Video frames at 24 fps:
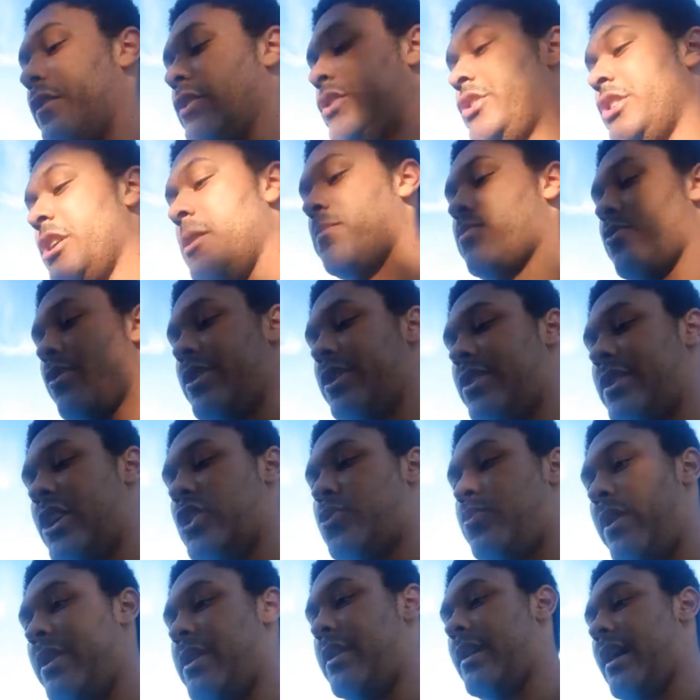that she
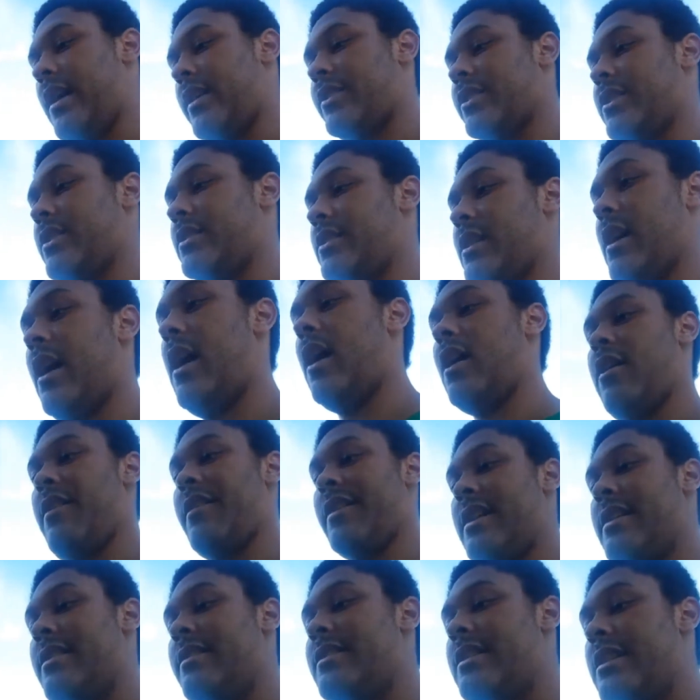appreciates when gachas are
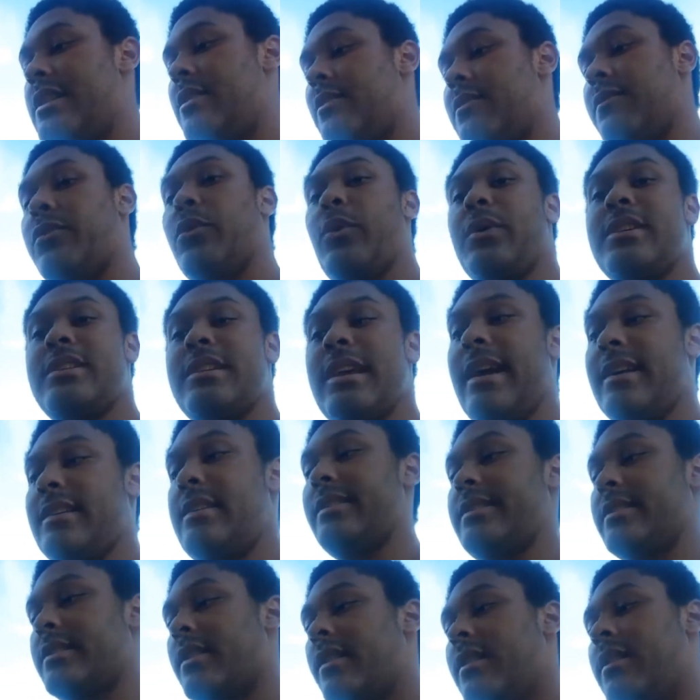indeed voice
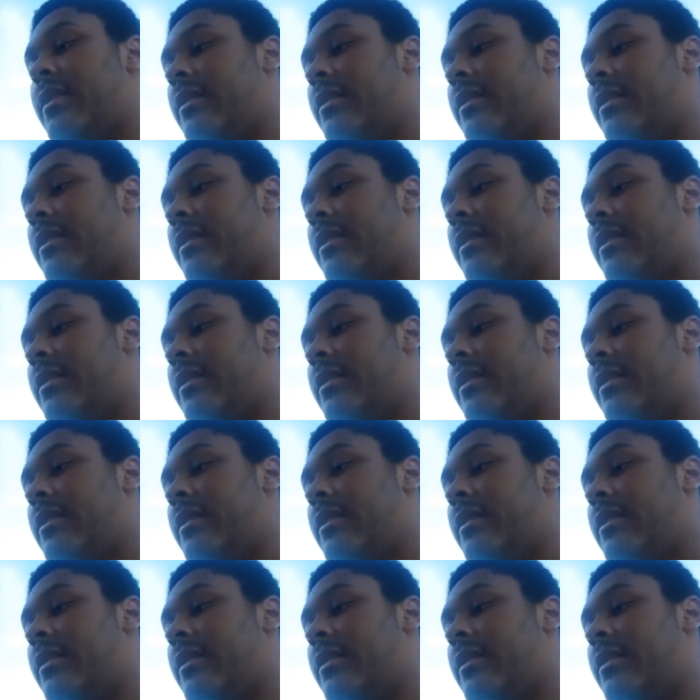acted.